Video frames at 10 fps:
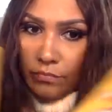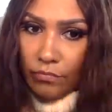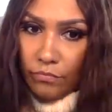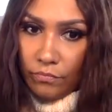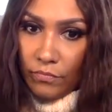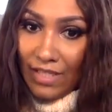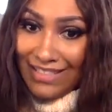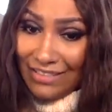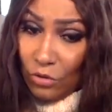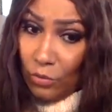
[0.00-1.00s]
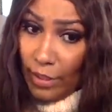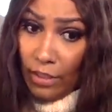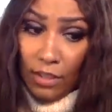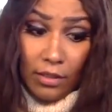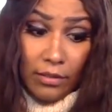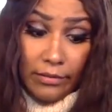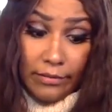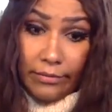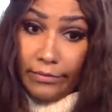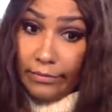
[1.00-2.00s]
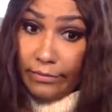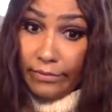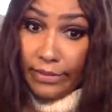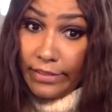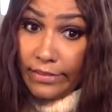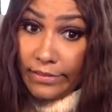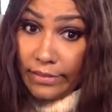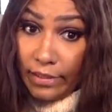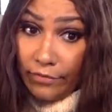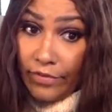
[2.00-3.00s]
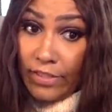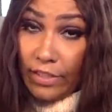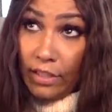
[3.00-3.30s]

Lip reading: And oh my God, this stuff is